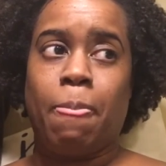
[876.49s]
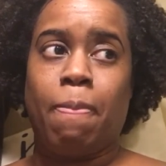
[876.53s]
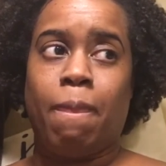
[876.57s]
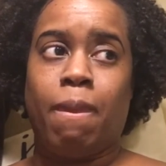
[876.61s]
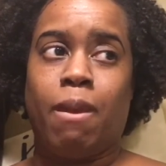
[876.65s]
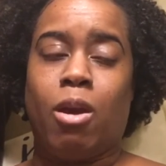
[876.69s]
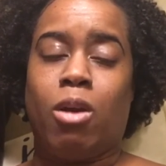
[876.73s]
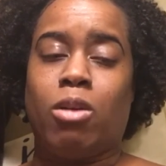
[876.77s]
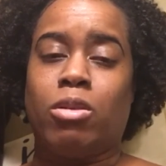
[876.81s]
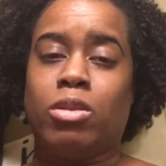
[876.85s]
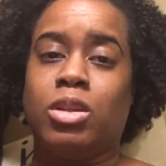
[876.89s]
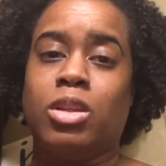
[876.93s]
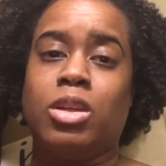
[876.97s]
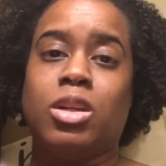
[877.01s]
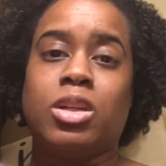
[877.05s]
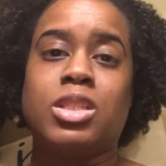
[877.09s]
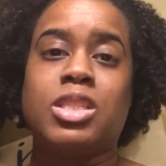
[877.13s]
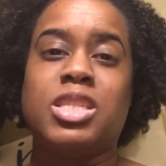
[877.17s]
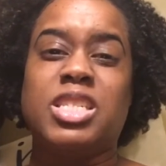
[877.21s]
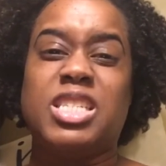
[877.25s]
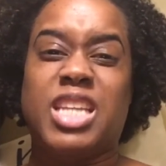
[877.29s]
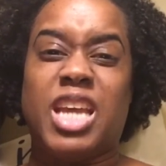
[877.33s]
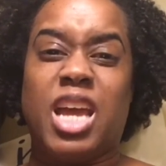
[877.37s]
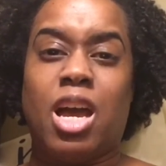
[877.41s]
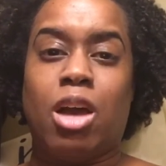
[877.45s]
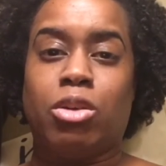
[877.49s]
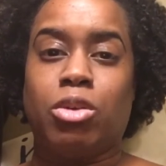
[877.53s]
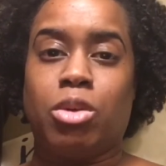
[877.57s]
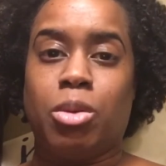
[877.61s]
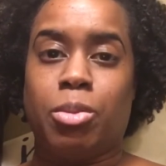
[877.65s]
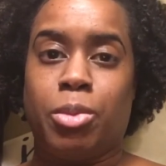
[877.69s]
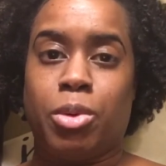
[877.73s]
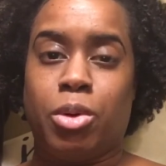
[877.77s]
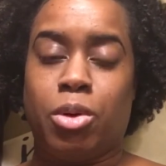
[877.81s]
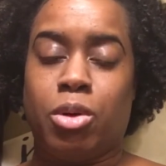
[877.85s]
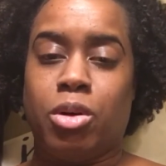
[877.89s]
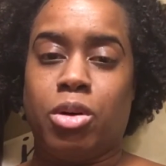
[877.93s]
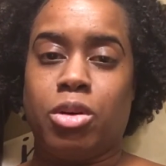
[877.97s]
are looked down
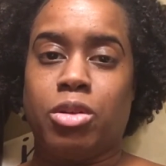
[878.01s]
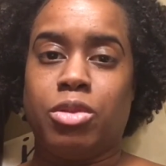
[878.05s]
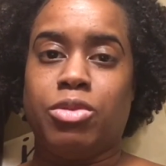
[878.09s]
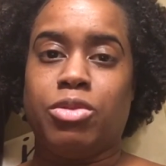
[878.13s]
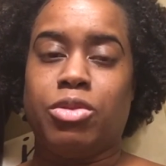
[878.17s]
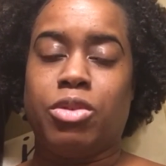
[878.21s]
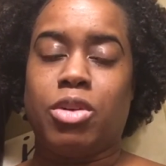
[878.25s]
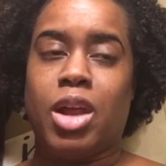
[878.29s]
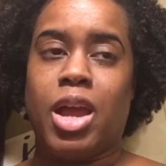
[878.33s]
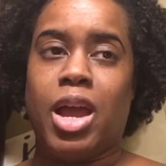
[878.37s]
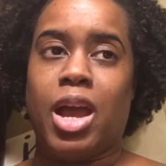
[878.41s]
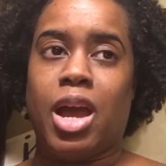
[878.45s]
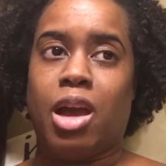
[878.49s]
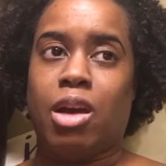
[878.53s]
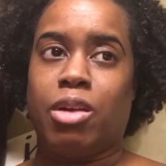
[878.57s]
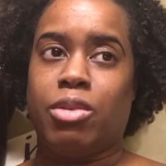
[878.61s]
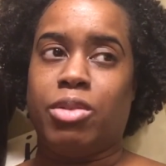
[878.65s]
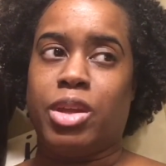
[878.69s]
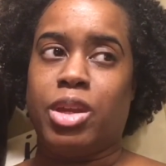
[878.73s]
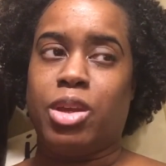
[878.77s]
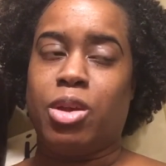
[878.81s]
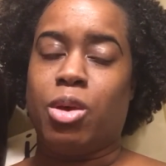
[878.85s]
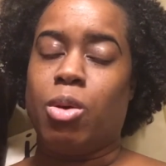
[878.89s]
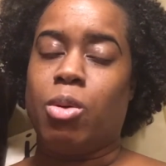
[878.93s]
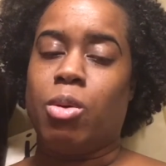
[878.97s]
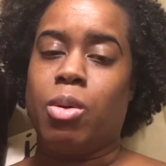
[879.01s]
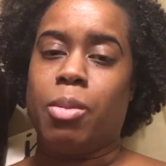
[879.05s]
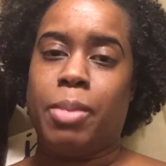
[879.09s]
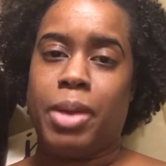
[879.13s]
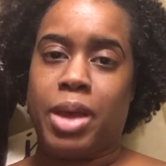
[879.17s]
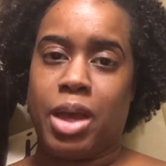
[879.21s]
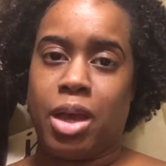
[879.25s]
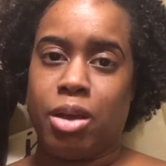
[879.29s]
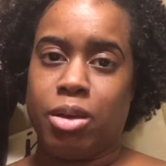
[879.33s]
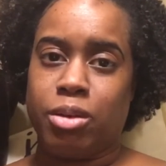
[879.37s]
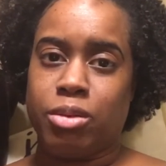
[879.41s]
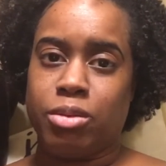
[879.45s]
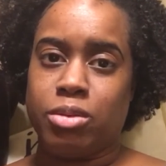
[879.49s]
upon for how they go
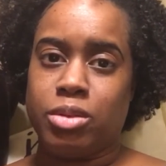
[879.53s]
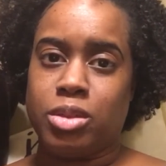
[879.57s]
about